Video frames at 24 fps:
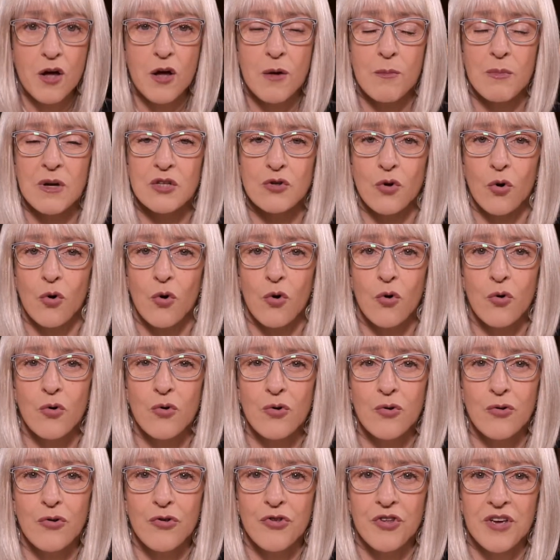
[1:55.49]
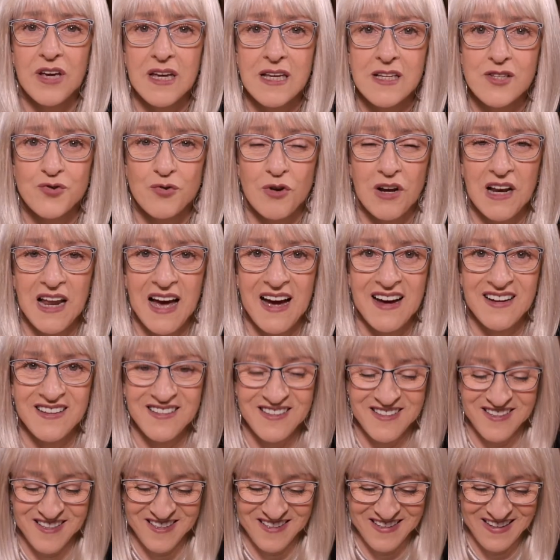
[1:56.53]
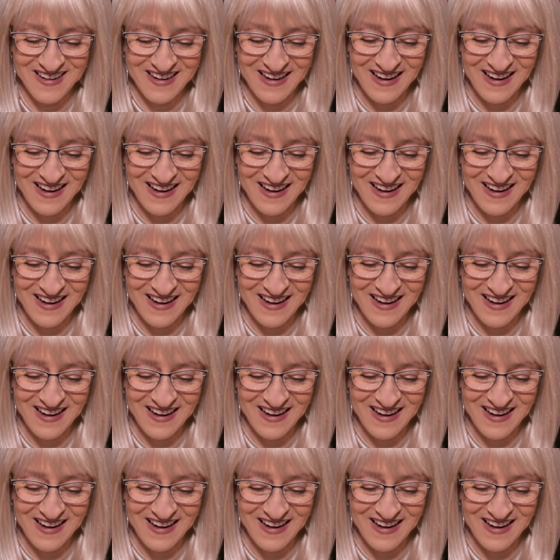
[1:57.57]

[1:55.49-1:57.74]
But all the Israelites